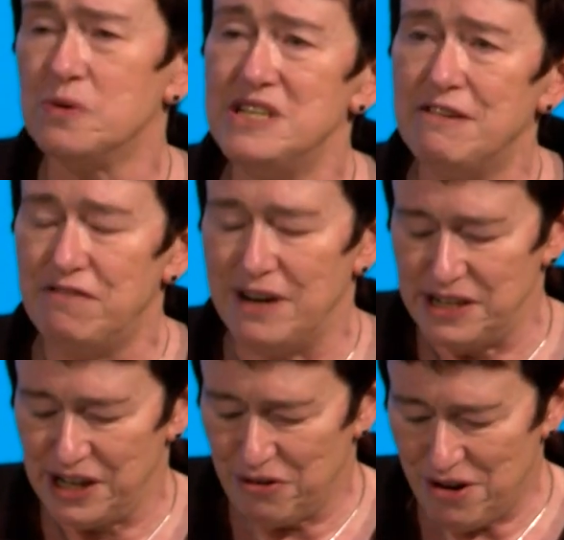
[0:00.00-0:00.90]
to a
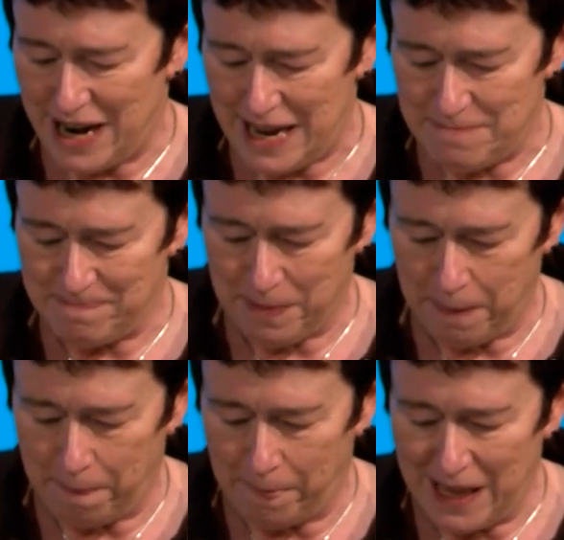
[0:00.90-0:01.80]
differing degree.
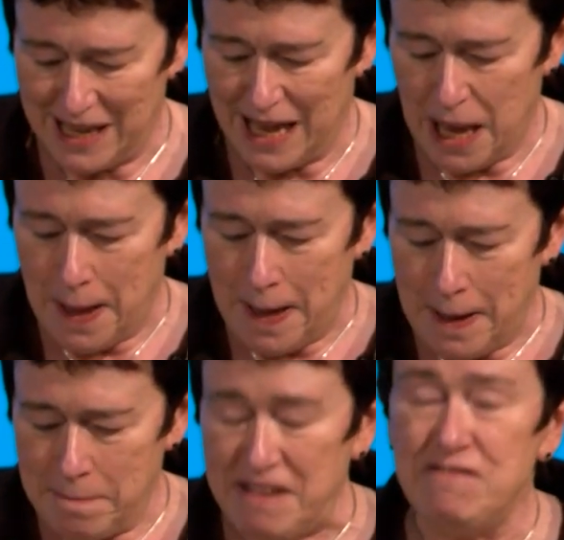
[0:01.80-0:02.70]

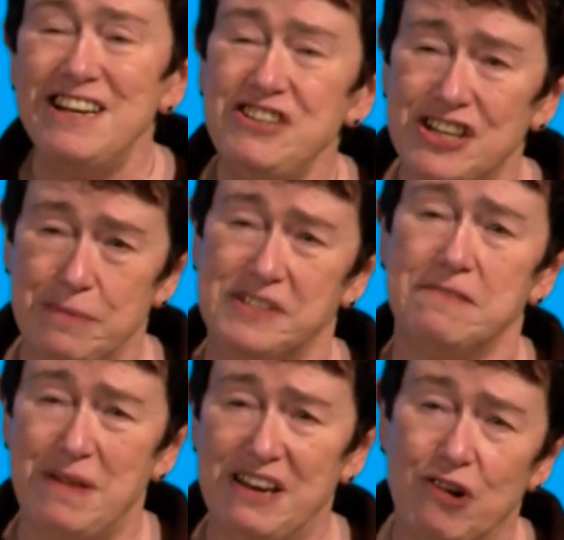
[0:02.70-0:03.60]
My friendships
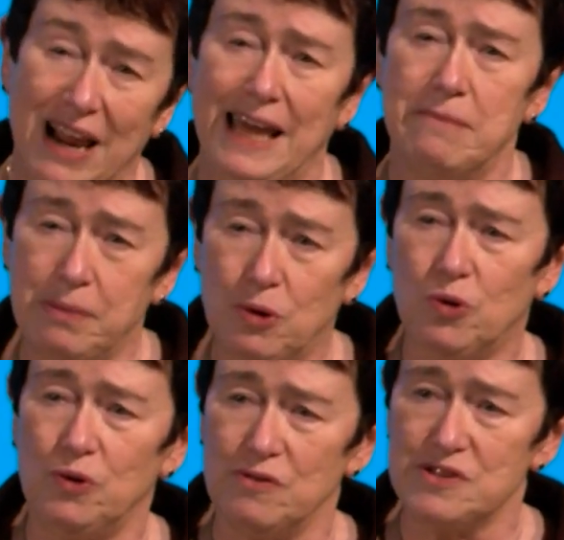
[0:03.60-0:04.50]
have been really
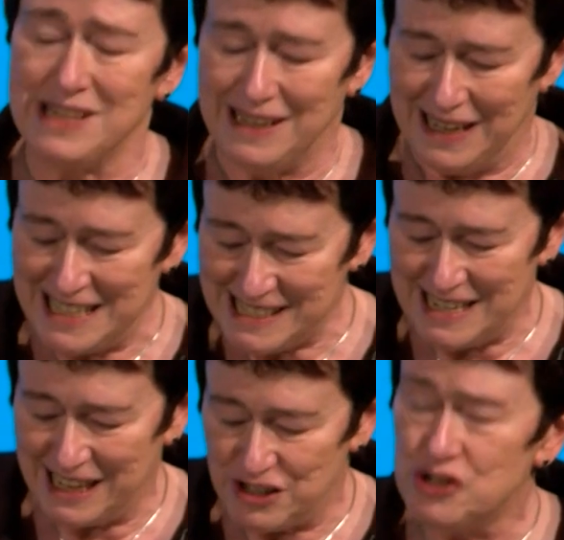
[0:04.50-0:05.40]
important,
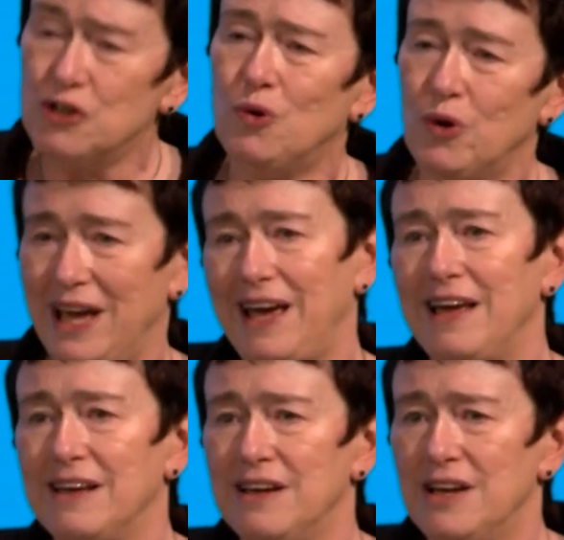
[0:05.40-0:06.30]
listening and
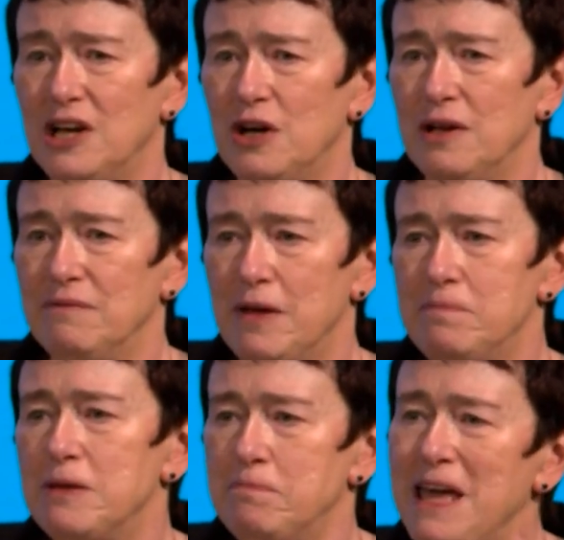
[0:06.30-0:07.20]
talking. The
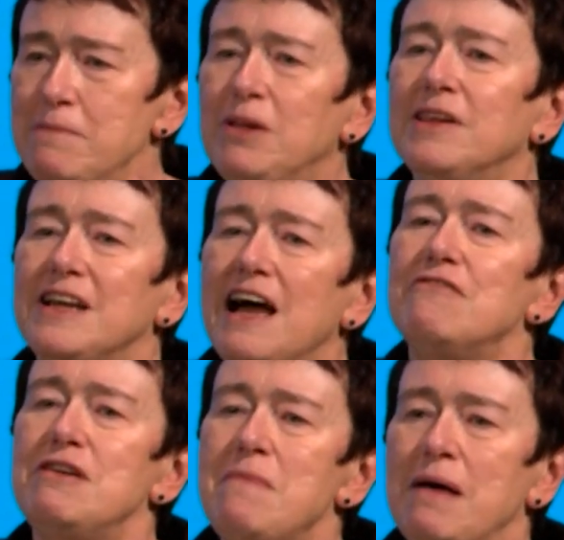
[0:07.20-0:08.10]
people that I
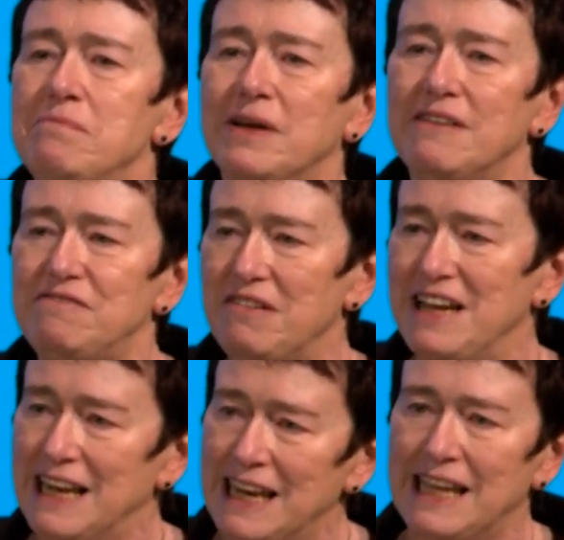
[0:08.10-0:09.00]
remember
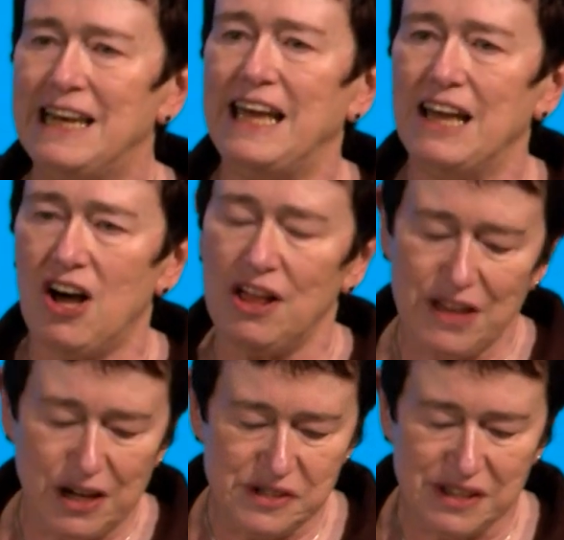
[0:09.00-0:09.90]
very clearly are
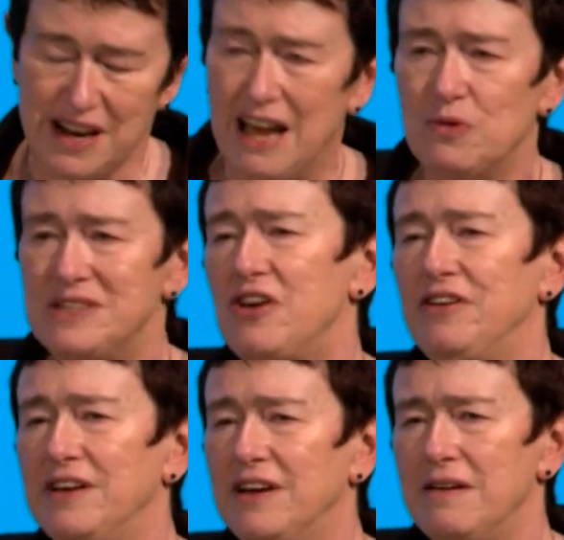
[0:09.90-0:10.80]
those that I was
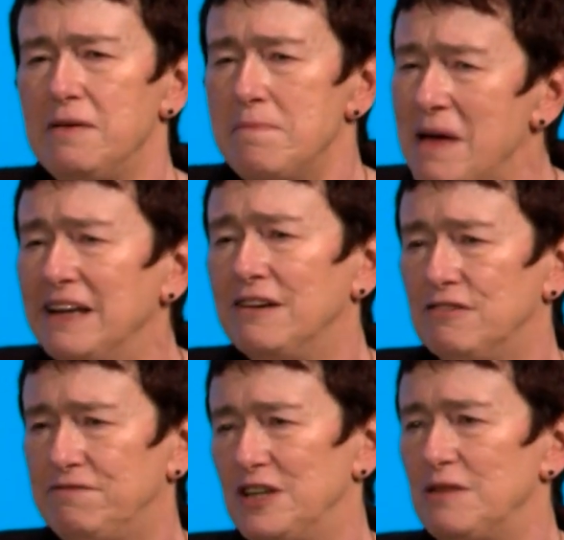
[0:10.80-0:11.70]
on a
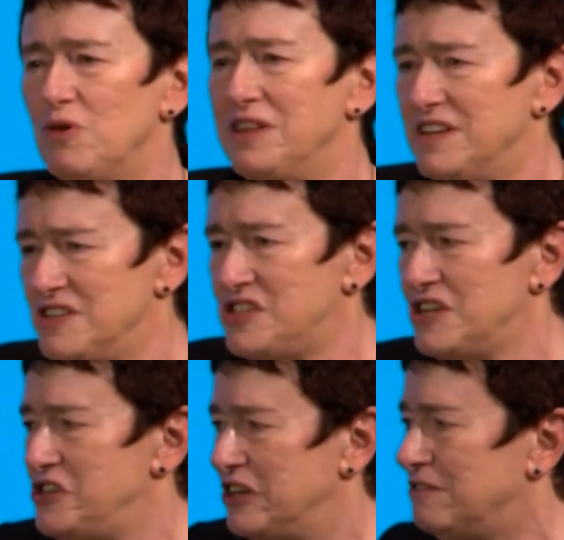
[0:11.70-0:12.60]
medical firm with and a
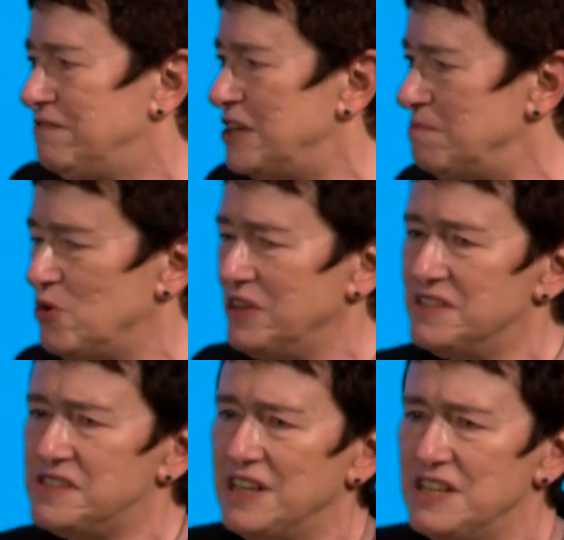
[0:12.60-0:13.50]
surgical firm with
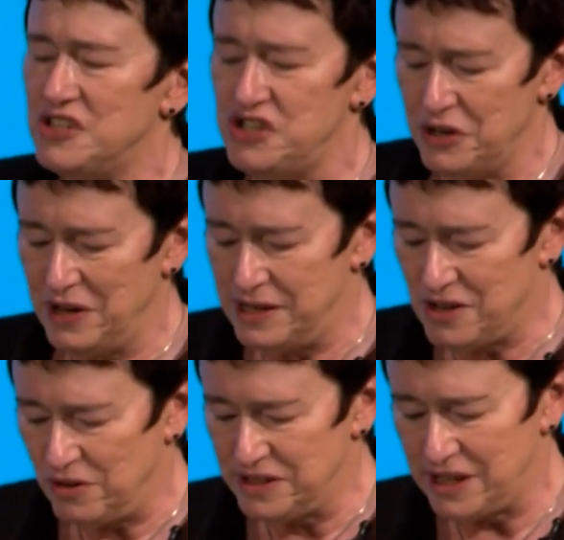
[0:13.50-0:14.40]
as a junior
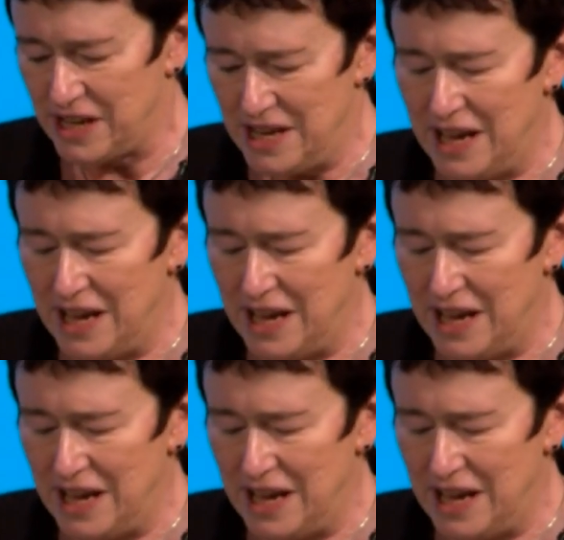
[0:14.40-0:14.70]
doctor,